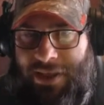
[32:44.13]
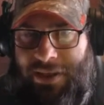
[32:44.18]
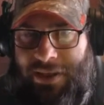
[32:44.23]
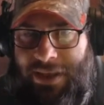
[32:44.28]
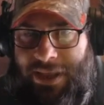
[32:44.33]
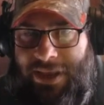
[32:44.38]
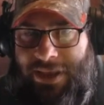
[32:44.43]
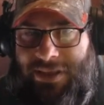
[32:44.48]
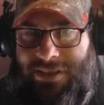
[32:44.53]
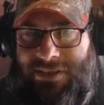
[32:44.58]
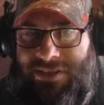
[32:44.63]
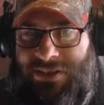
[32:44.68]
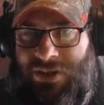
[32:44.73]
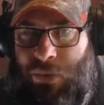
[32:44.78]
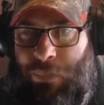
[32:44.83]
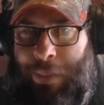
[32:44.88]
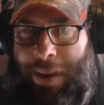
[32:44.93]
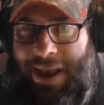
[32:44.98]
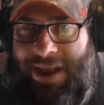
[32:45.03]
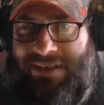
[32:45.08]
he could
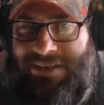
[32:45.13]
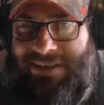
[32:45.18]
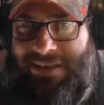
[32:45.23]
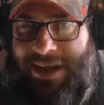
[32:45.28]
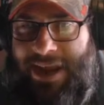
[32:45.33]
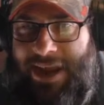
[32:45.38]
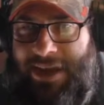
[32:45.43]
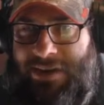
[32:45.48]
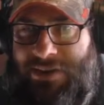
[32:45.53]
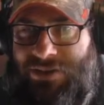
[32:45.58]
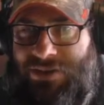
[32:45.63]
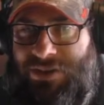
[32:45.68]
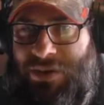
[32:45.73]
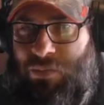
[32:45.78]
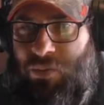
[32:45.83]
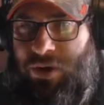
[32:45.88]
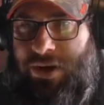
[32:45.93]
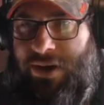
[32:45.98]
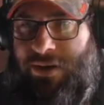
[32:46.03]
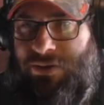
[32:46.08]
still pass it on to someone